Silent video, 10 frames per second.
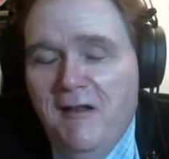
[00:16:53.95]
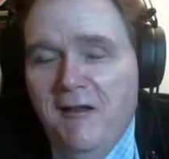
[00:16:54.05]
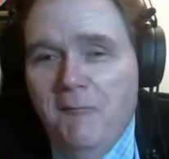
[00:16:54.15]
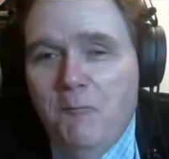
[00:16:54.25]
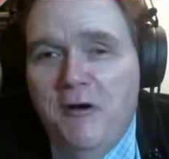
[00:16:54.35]

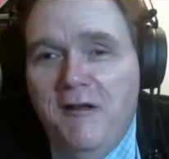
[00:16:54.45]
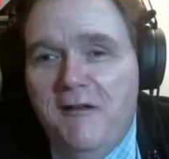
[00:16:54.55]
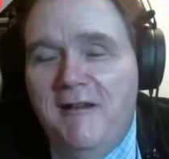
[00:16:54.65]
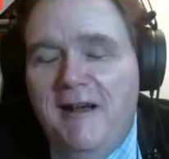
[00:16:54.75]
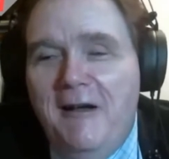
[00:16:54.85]

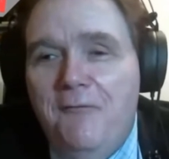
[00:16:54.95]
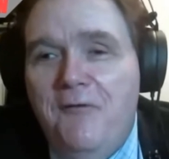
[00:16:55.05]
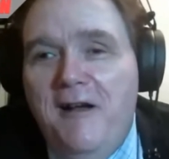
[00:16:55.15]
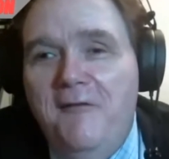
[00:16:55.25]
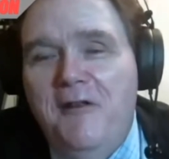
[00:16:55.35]
But I
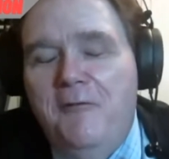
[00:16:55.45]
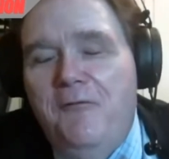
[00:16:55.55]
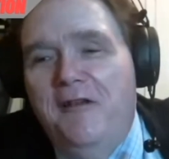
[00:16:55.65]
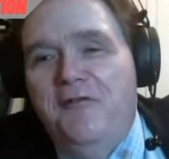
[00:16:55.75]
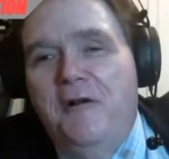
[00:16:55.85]
found that if
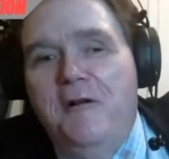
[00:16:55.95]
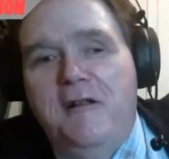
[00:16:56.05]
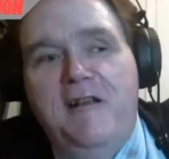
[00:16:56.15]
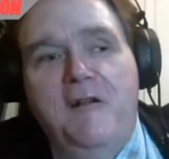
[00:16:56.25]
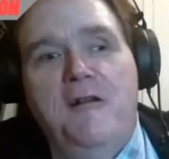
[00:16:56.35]
I
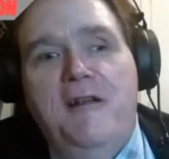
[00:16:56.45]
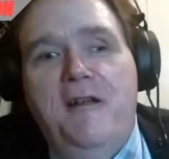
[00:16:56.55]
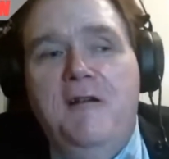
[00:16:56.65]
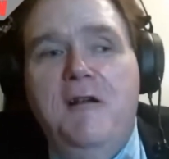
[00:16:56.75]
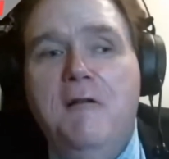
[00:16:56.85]
started
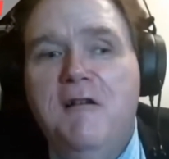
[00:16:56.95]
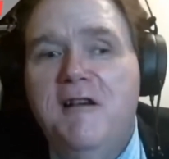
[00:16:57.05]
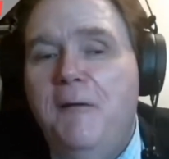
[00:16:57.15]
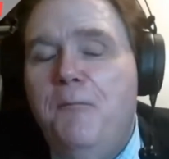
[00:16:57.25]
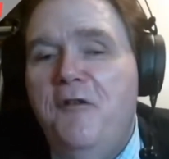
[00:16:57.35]
carrying
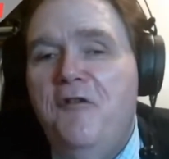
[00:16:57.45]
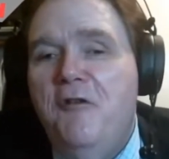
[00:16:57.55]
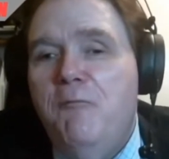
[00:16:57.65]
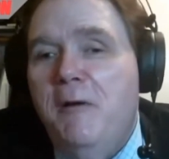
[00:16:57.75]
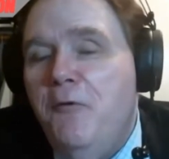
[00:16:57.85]
copies
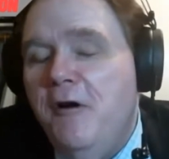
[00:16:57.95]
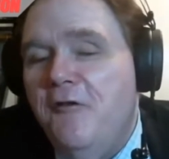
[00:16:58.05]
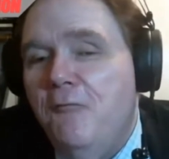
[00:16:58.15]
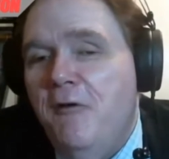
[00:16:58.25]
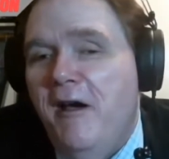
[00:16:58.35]
of my
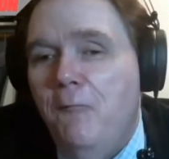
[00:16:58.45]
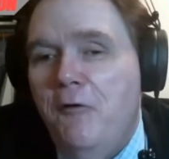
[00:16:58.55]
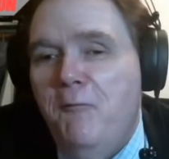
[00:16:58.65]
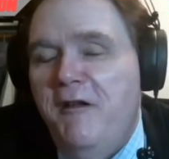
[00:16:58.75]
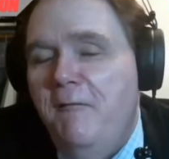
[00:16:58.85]
books around
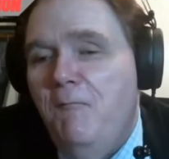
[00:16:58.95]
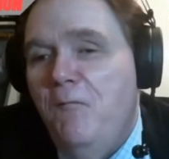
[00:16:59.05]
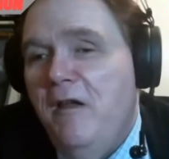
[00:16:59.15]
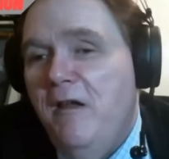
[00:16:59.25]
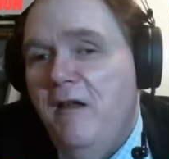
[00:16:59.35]
with me,
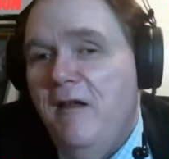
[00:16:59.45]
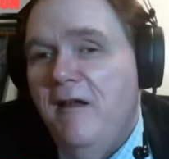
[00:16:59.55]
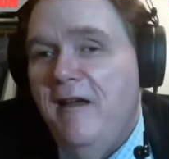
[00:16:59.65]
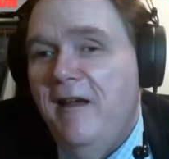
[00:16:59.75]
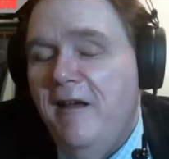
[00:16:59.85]

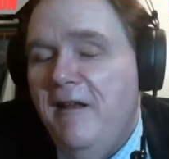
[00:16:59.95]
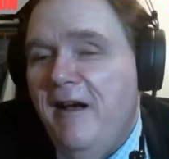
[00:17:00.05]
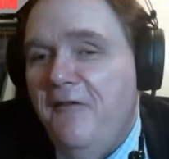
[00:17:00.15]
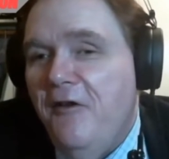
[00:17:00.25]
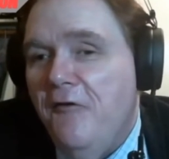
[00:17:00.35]
and
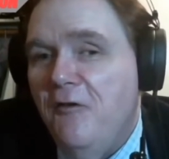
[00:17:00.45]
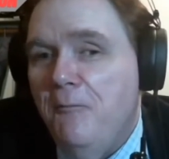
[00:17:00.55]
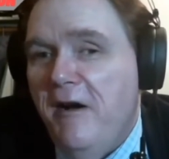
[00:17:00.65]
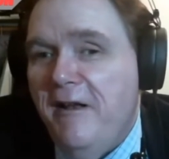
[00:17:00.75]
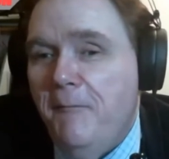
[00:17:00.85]
I tell
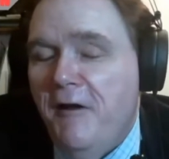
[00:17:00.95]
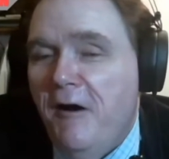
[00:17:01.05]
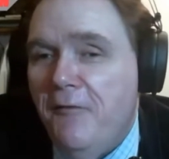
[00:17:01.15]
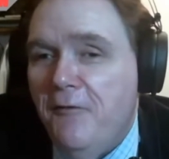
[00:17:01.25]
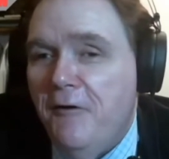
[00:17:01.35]
somebody I'm an
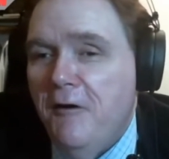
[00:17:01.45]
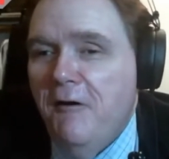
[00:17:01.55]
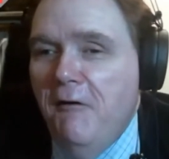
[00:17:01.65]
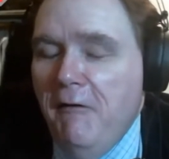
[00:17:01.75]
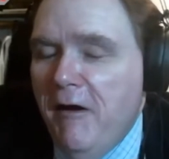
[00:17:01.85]

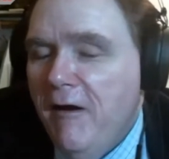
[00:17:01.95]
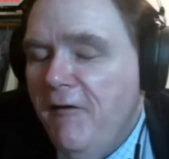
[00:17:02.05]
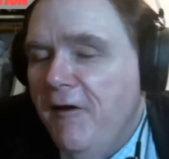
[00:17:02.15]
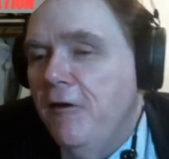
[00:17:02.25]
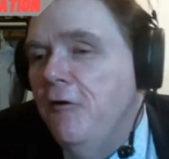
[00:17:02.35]
author,
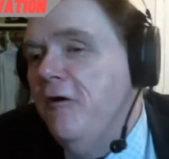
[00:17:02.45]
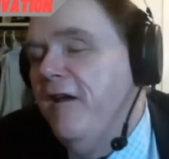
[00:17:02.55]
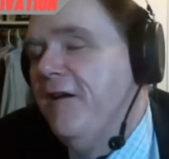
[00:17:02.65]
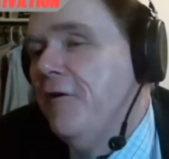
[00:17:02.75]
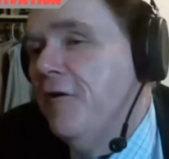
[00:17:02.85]
and they go, oh,
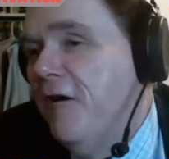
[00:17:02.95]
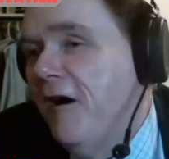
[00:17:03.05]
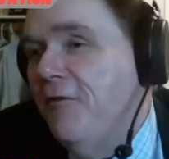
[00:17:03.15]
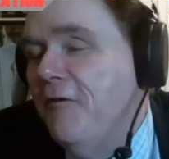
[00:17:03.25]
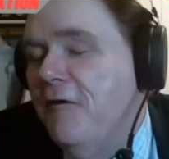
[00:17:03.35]
yeah, you're an
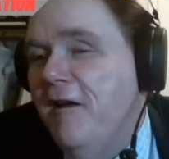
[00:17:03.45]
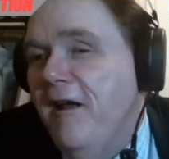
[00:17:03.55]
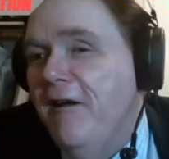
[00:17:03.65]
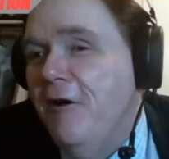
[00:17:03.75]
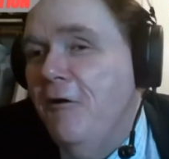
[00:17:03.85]
author. And
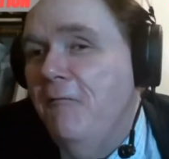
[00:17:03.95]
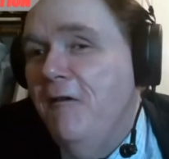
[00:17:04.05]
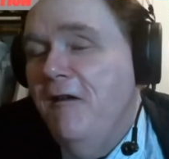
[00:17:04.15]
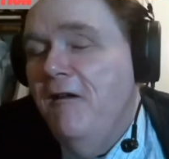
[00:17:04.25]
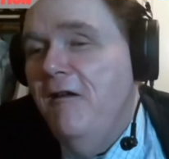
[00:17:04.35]
I go,
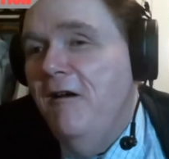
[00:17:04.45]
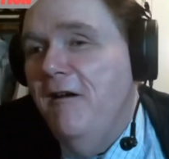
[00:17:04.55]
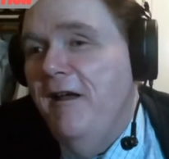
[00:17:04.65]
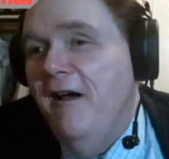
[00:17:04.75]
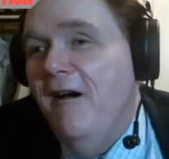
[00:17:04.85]

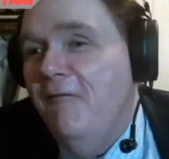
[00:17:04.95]
yeah,